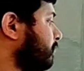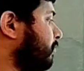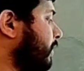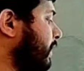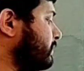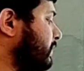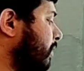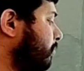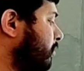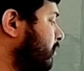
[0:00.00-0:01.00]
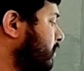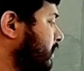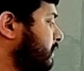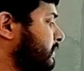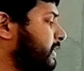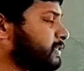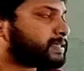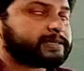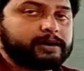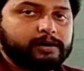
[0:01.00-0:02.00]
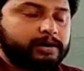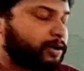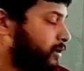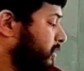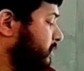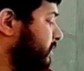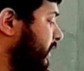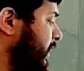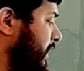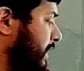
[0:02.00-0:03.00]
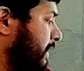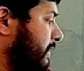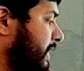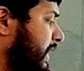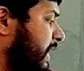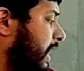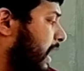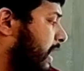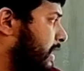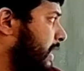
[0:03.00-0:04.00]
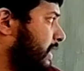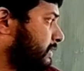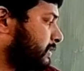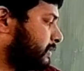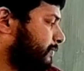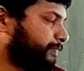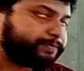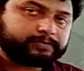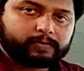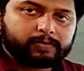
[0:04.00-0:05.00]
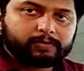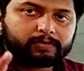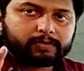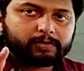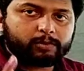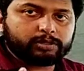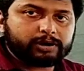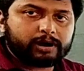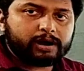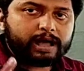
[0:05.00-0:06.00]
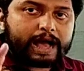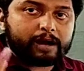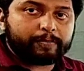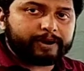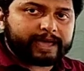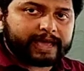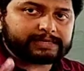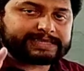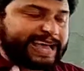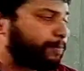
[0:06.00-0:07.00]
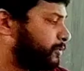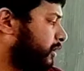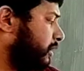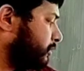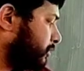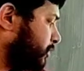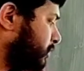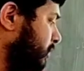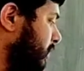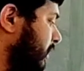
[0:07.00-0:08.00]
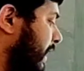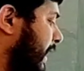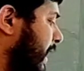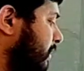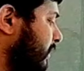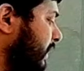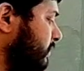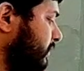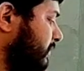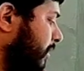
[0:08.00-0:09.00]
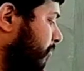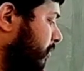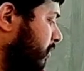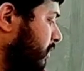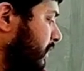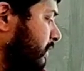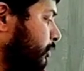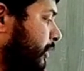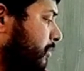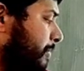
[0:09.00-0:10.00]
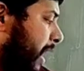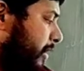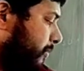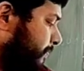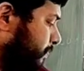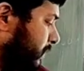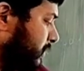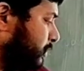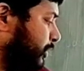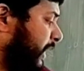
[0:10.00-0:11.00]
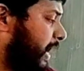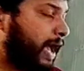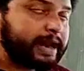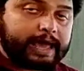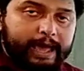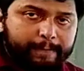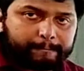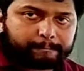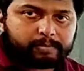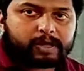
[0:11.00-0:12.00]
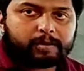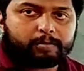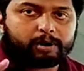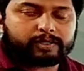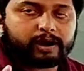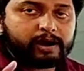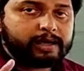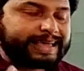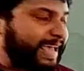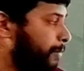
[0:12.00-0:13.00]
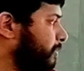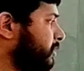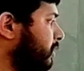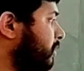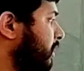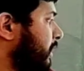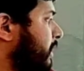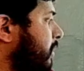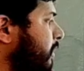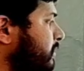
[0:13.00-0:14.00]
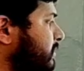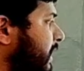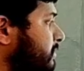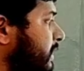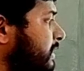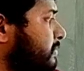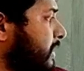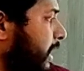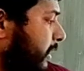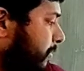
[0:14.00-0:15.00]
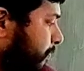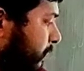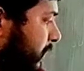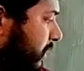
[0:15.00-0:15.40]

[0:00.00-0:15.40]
For an example, dear sir, see, D and S both are uppercase, capital letters. Again, the next example, dear madam, D and M both are capital. Here it says S and M.